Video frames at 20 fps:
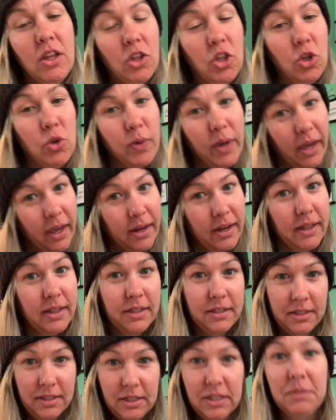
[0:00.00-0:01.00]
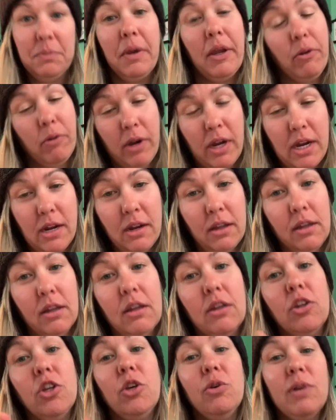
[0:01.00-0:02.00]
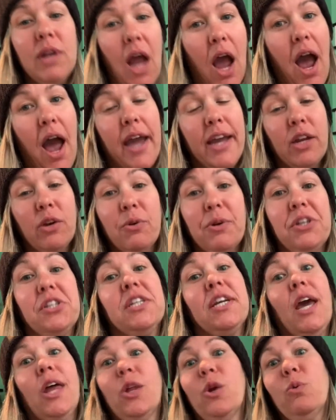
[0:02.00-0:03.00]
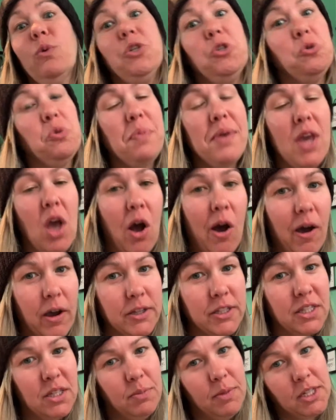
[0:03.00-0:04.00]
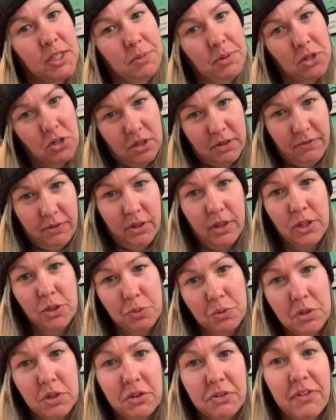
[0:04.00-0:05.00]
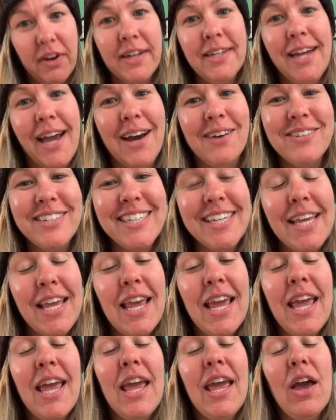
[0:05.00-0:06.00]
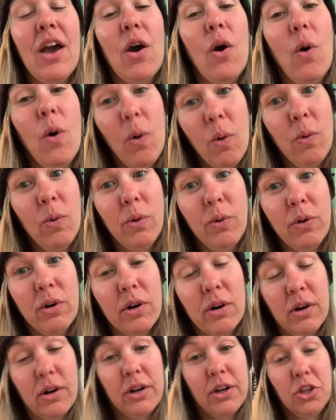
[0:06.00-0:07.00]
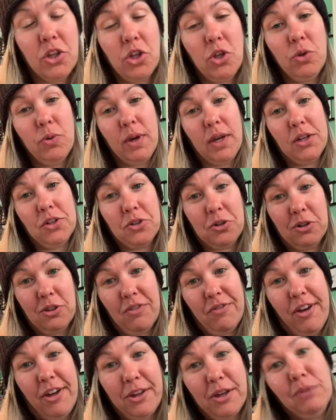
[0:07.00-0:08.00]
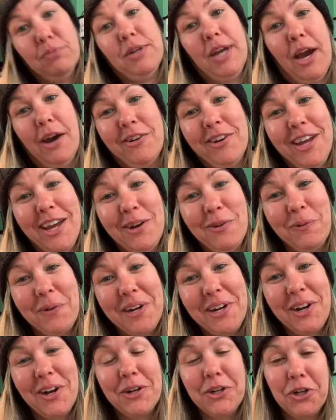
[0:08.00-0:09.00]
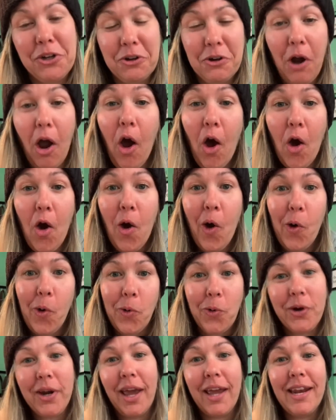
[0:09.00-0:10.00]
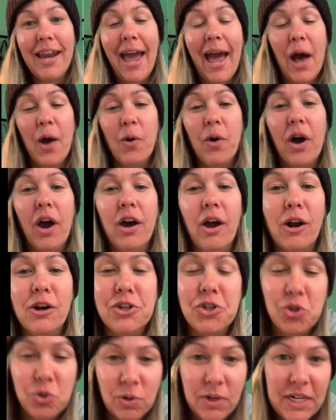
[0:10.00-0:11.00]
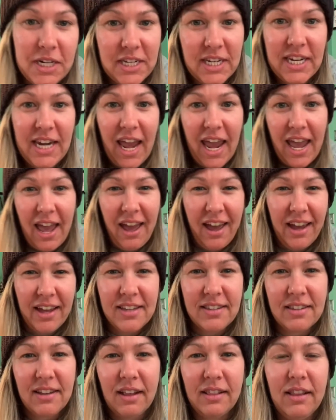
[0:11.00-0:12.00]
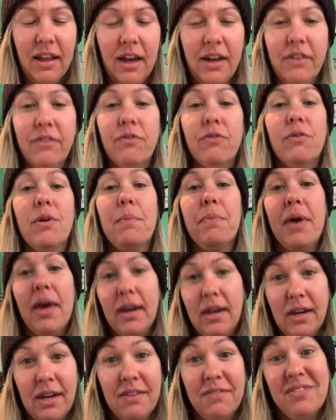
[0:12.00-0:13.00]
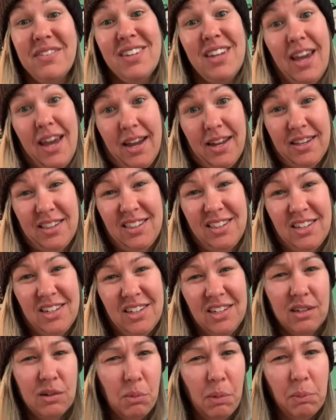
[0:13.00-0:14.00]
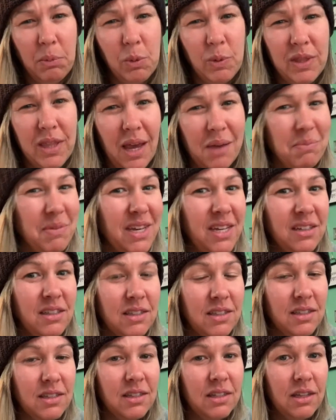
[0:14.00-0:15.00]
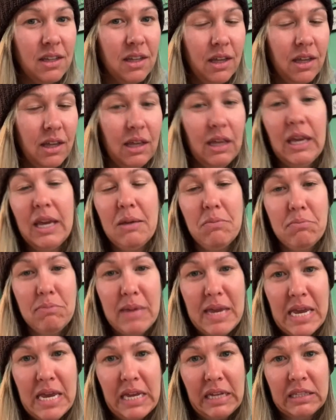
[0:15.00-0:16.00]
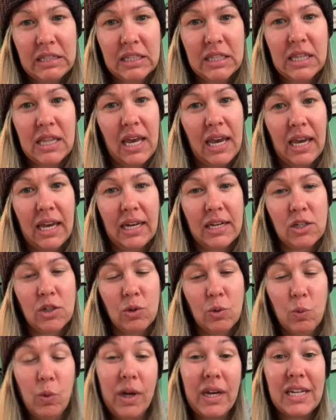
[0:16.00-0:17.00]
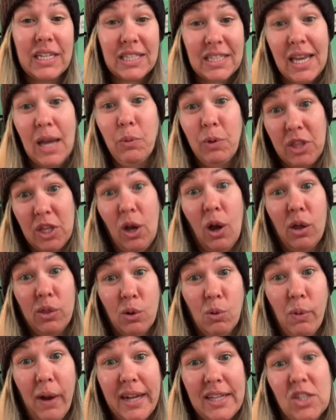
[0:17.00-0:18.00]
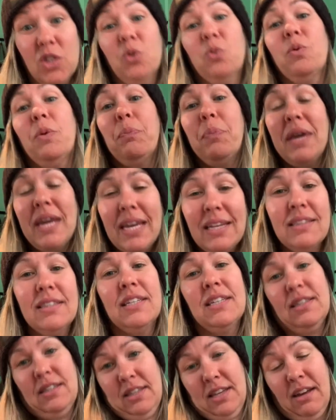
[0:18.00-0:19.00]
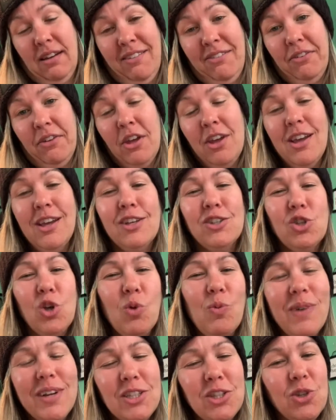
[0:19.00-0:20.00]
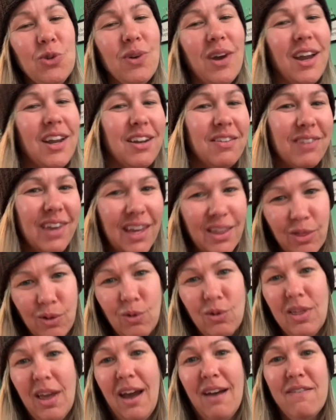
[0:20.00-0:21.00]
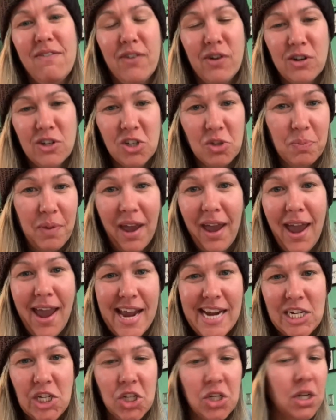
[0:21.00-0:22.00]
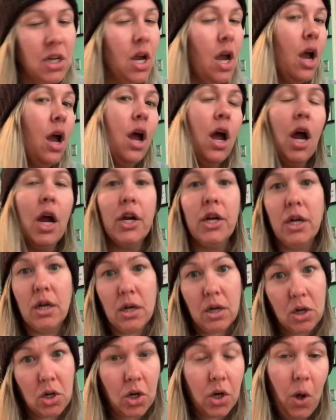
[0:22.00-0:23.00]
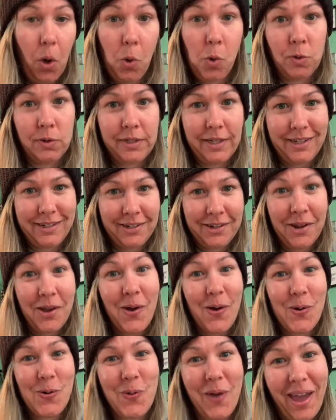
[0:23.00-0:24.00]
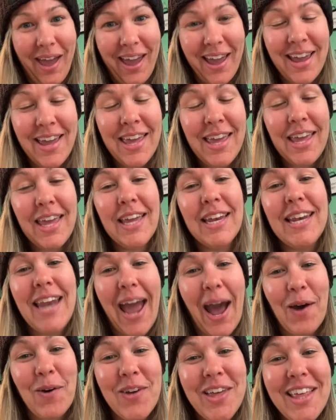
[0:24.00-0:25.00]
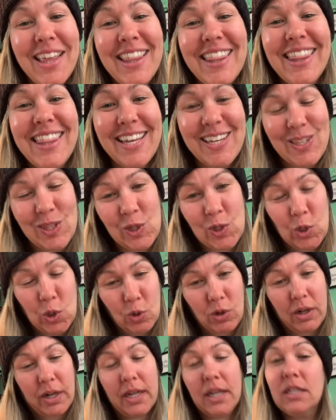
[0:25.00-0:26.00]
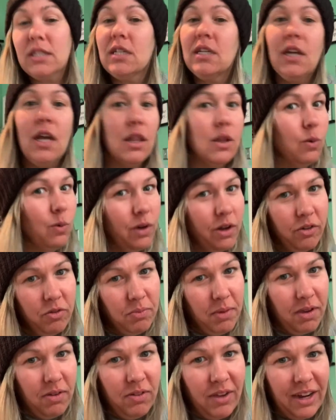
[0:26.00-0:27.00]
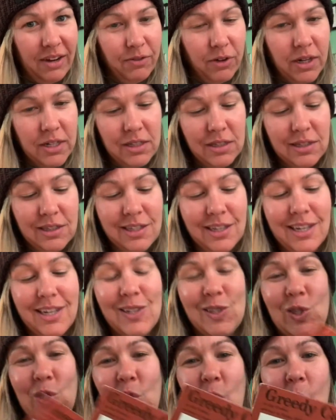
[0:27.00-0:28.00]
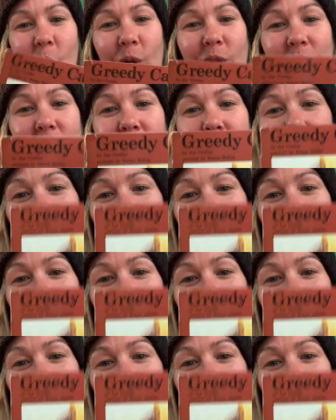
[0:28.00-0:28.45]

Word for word: you can listen to me read. You and I can read together, which would be awesome, especially for this one, you'll find out. Or you can turn the volume down and read on your own. Now, our story today has a lot of repetitive text. Do you remember what that means? It means that what is said, what the author writes, repeats itself. So once you kind of get through that first page, you're golden, okay? Now, this story is another one of my favorites. It's called